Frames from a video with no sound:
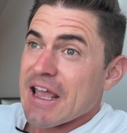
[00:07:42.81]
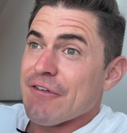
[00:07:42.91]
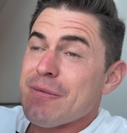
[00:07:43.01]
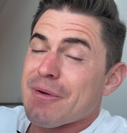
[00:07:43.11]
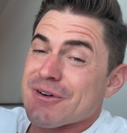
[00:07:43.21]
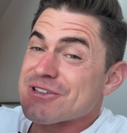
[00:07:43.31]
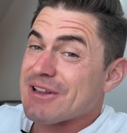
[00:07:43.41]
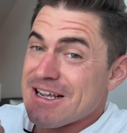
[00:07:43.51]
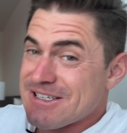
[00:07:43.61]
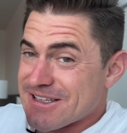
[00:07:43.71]
If it burns
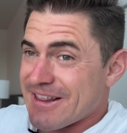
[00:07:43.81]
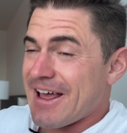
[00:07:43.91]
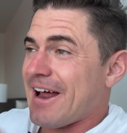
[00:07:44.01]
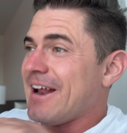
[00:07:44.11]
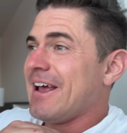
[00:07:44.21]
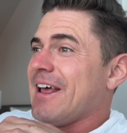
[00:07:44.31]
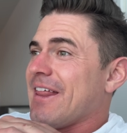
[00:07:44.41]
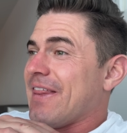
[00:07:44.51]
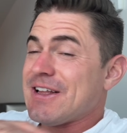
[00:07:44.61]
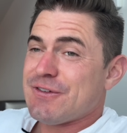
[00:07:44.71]
less than that,
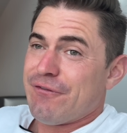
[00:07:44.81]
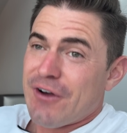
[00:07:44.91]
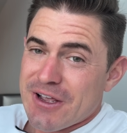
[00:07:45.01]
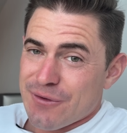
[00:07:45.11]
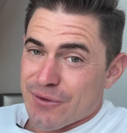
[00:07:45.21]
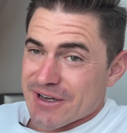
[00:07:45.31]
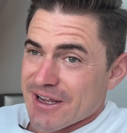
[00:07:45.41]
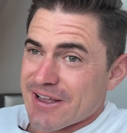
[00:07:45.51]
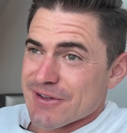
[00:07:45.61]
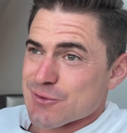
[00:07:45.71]
that's f***ing
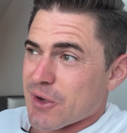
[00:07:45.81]
ridiculous,